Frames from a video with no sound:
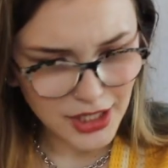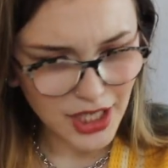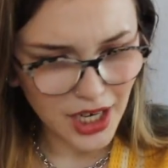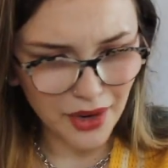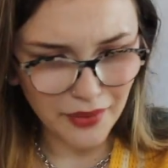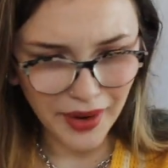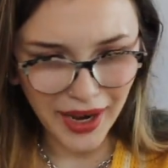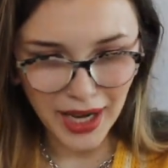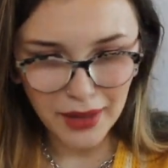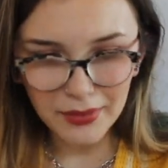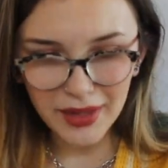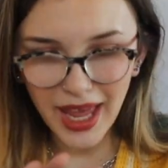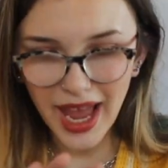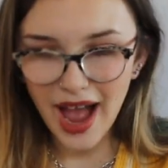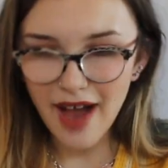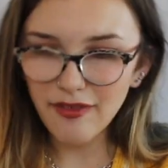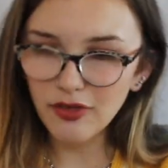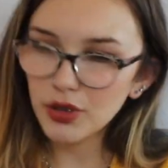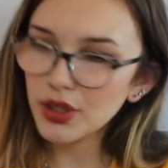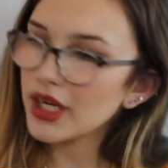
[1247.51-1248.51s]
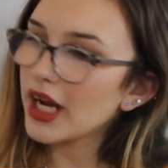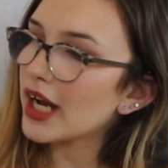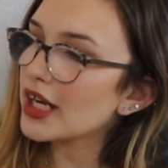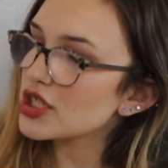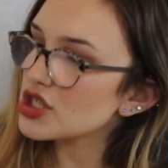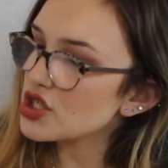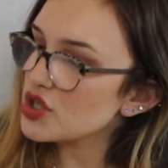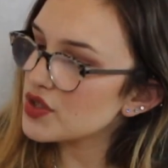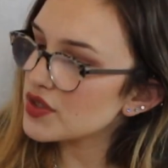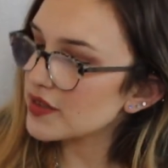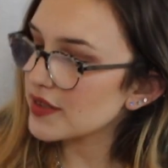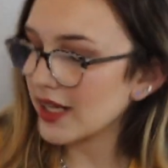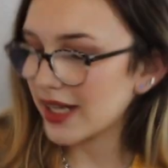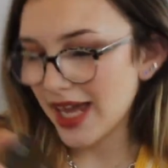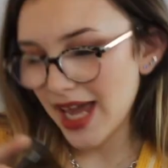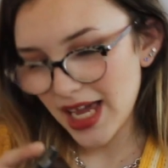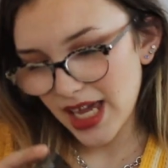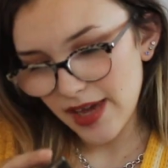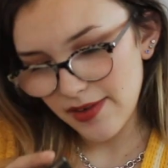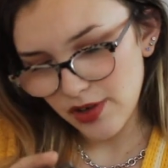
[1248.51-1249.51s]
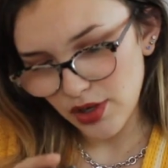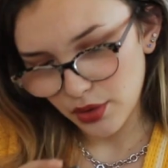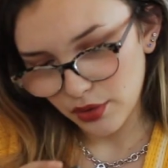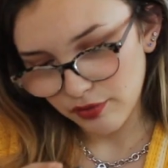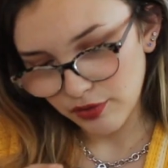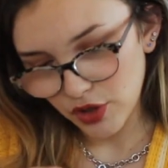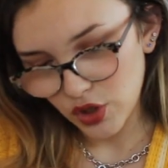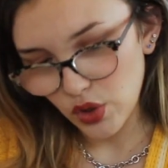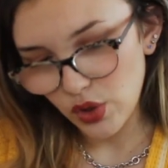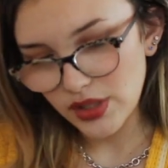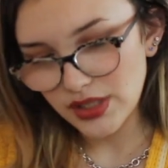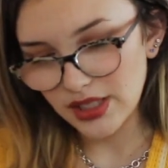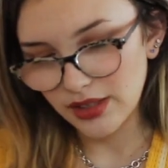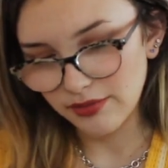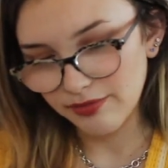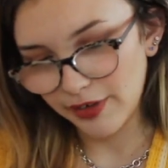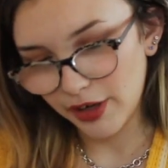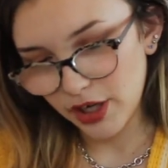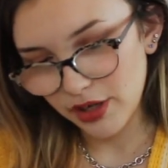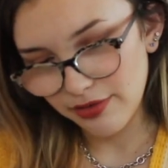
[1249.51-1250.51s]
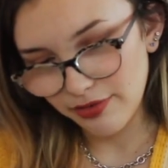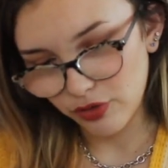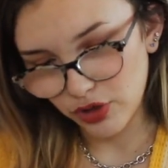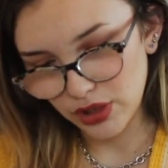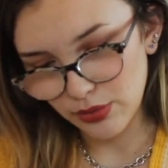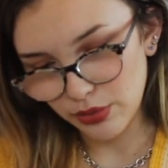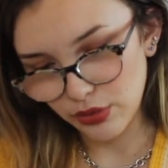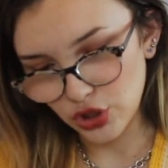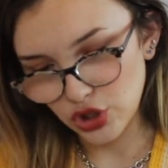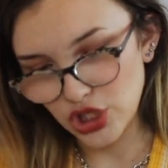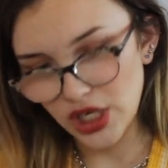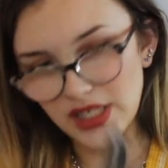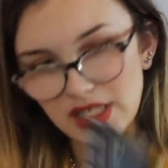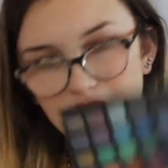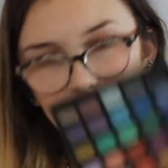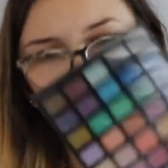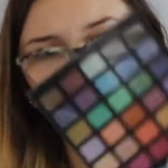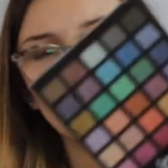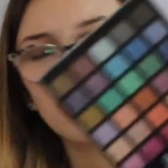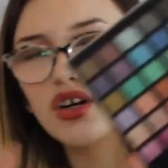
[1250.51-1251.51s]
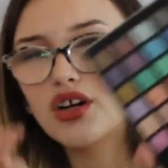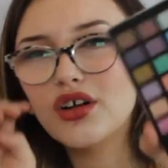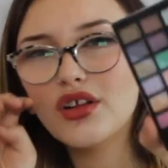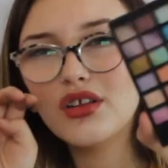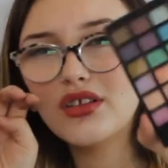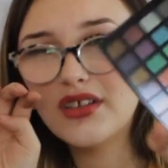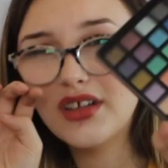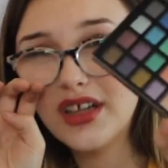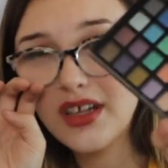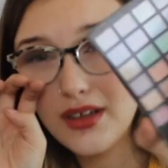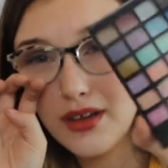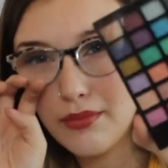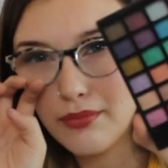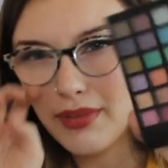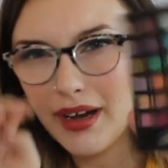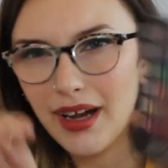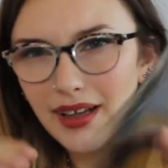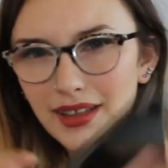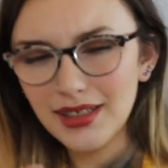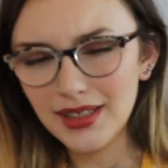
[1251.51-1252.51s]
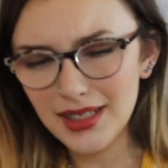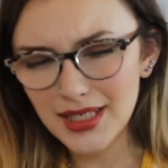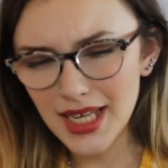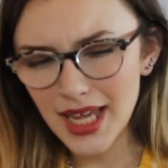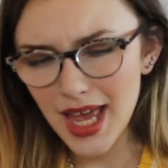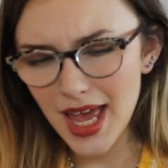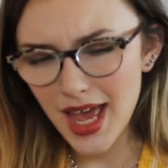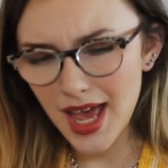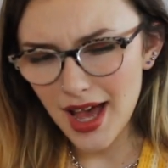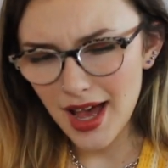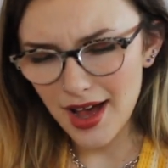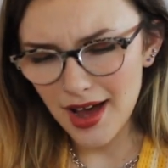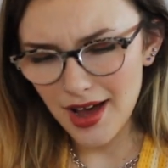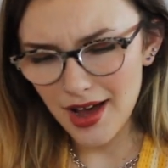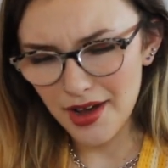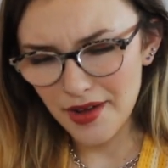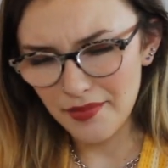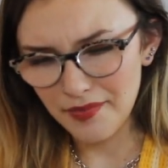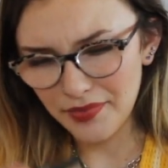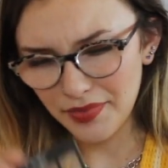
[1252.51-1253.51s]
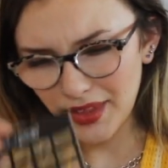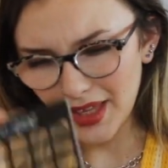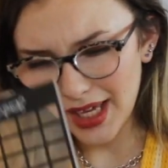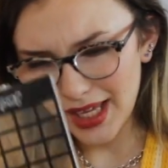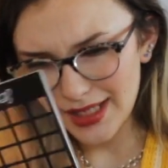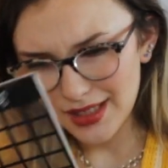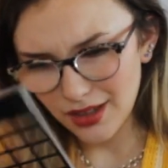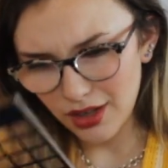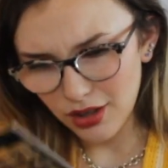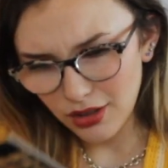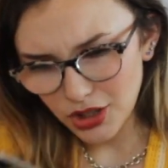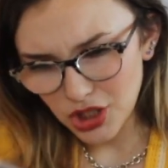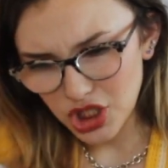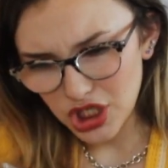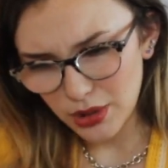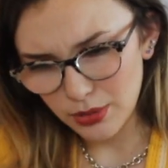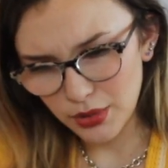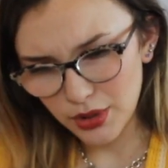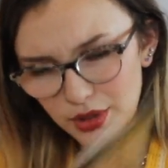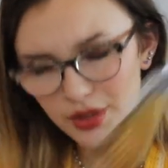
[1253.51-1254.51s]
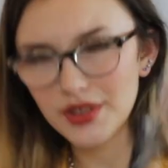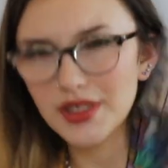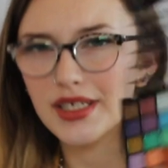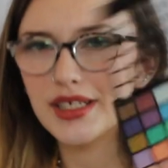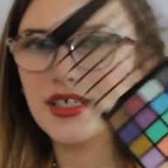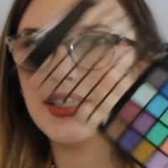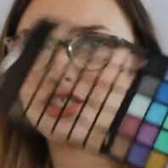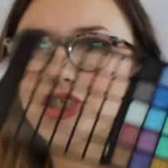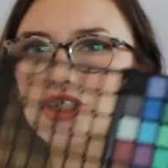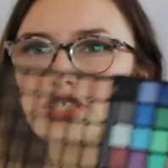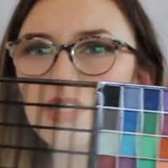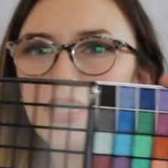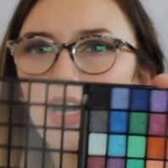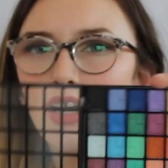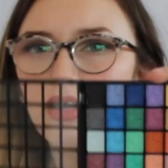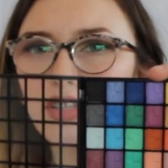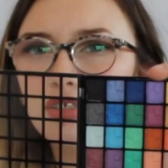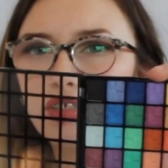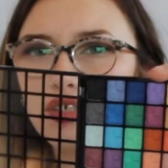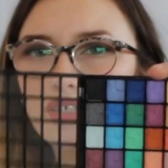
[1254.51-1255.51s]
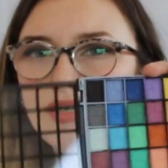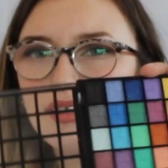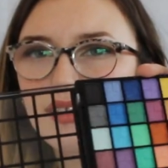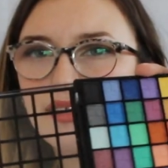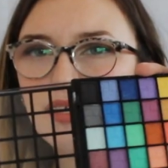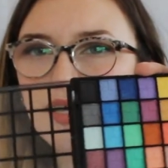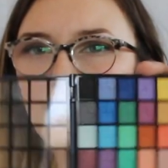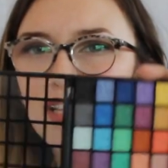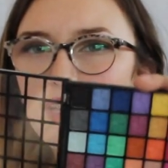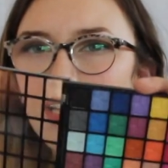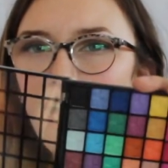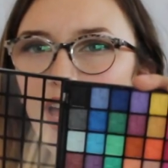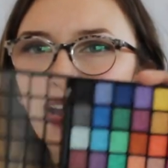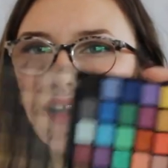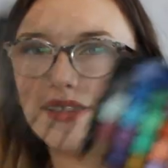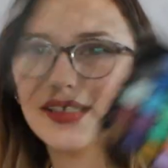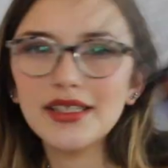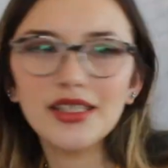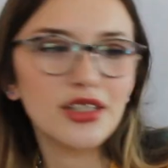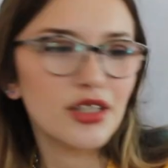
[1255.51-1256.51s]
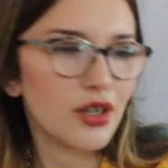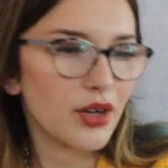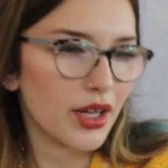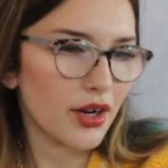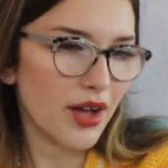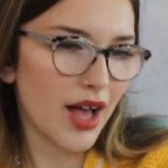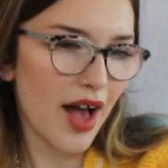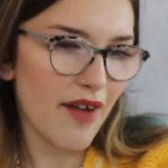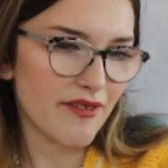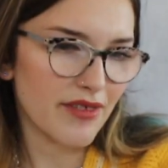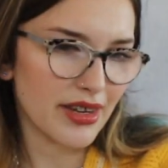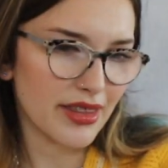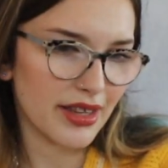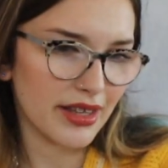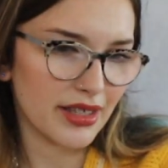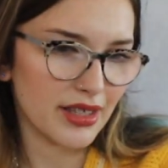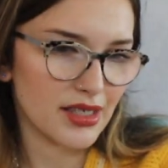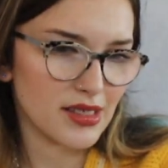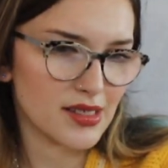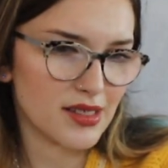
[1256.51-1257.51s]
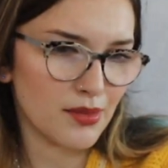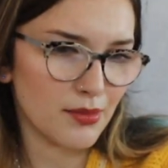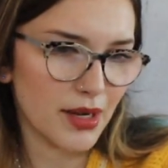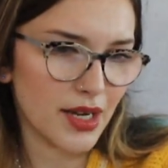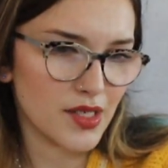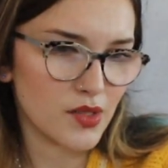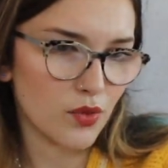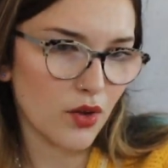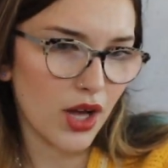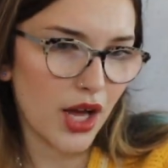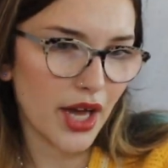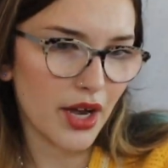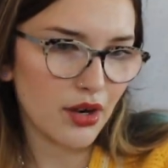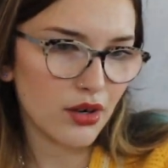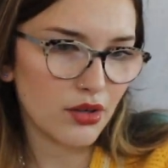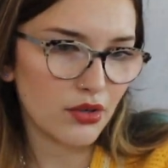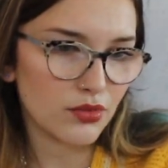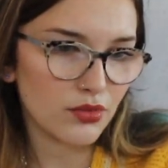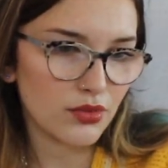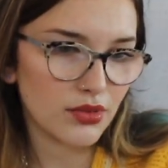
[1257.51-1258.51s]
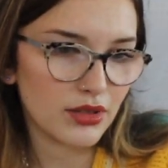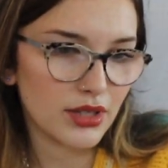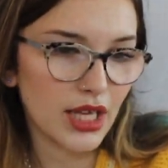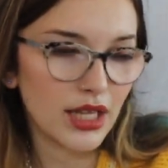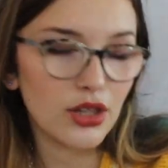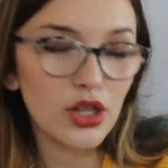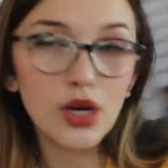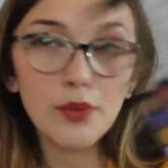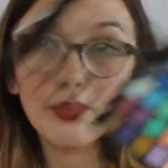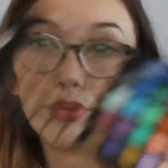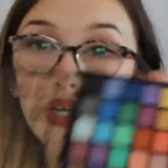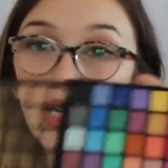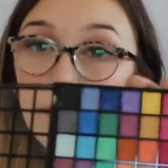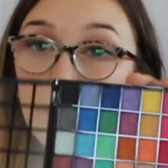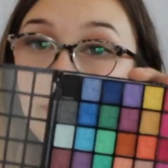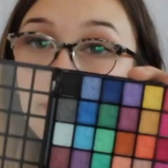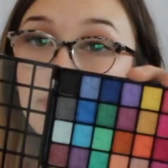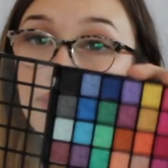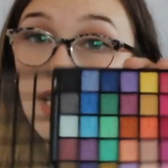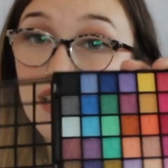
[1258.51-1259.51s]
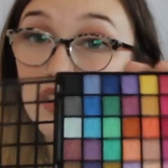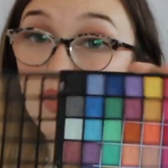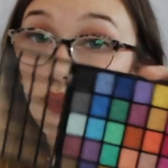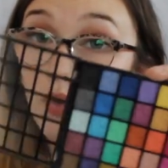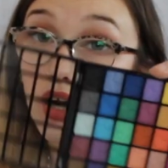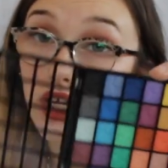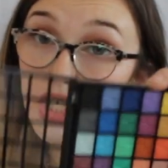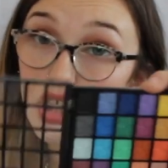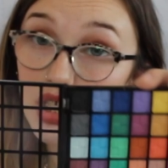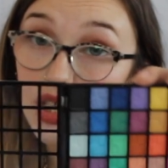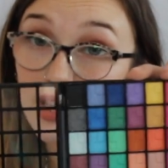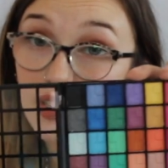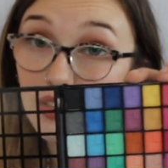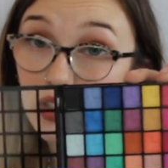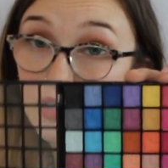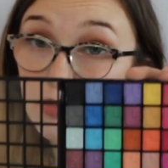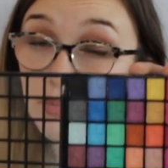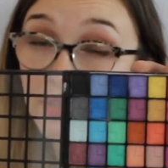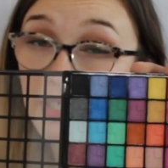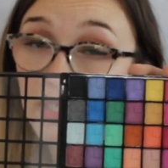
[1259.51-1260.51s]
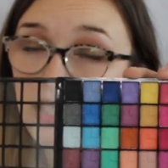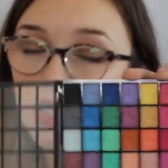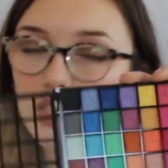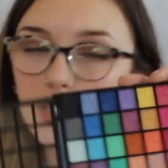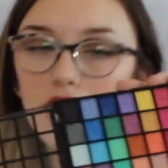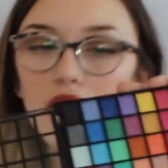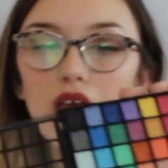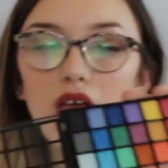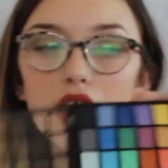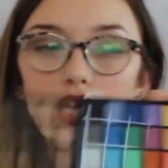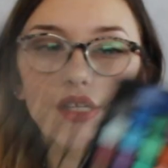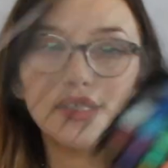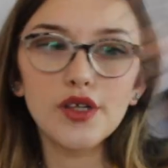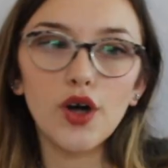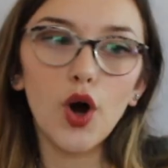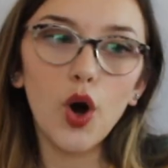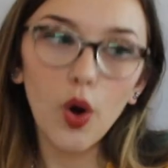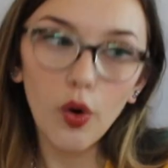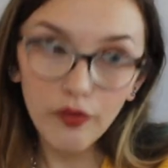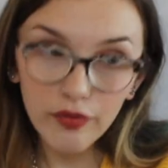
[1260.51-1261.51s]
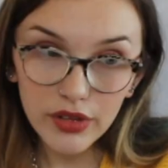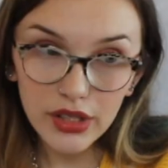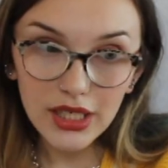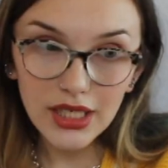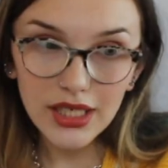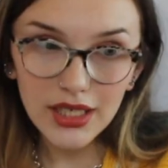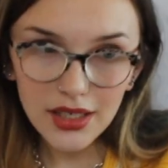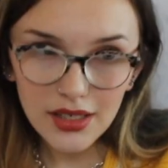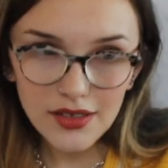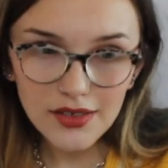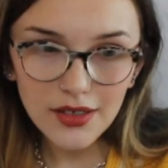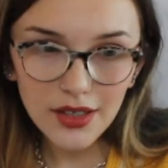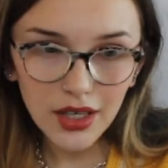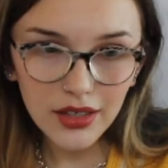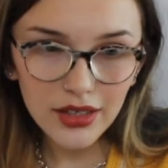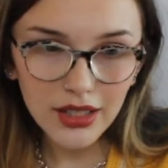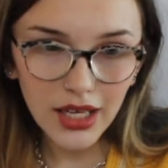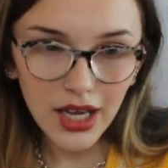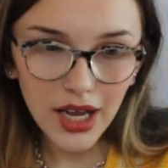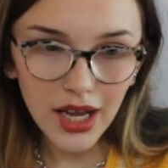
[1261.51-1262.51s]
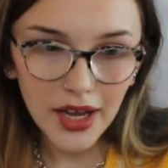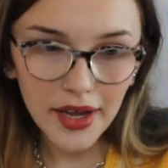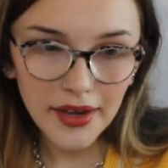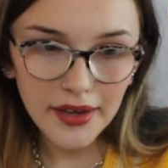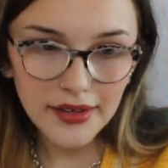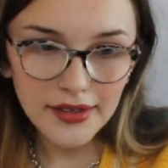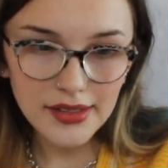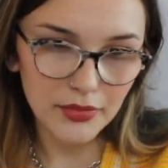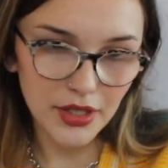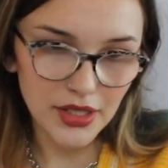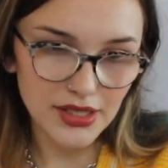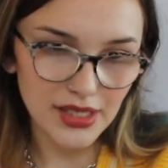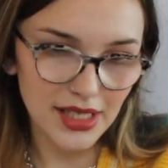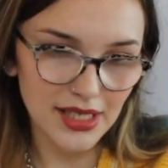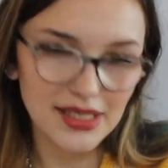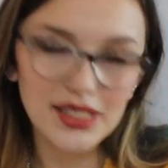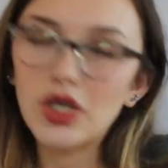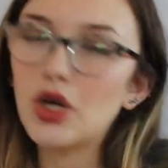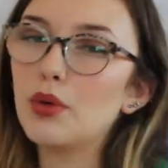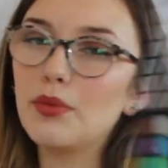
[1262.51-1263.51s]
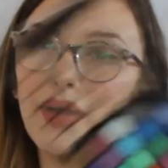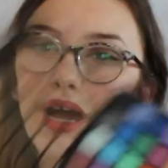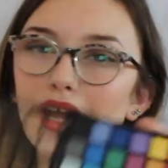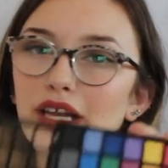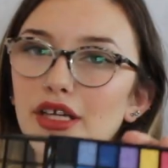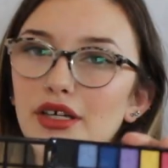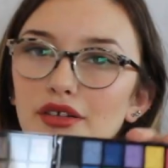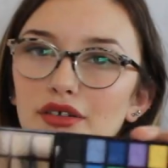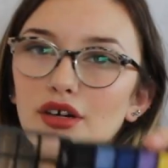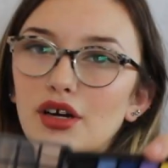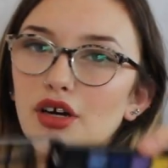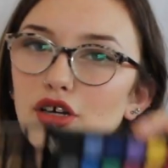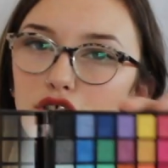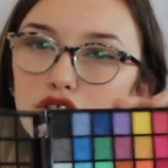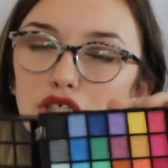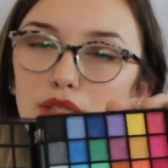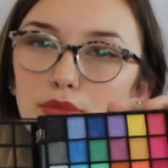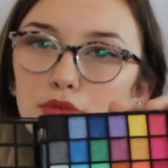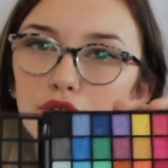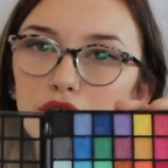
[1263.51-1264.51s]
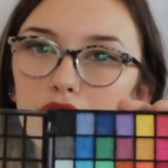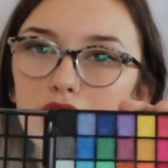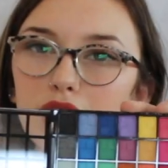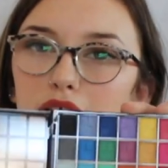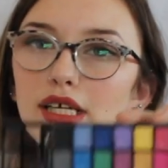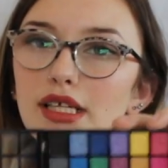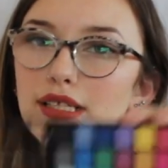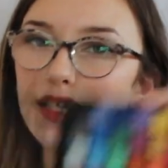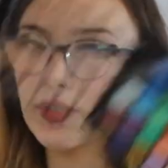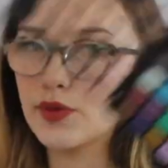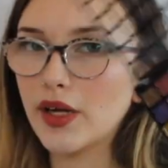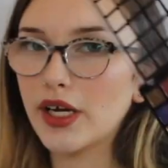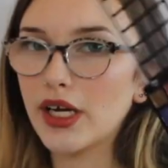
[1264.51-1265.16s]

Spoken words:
just got randomly. I haven't really gotten to use this, so I can't give you a review. It's a very affordable Jessie's Girl palette. It's all shimmers and it's just colors. And I was like, you know, I don't have anything of this, so might as well. They look pretty pigmented. I swatched it and it looks pretty good. So hopefully it is good on the eye. There's not a single matte in here. They're all shimmery. That's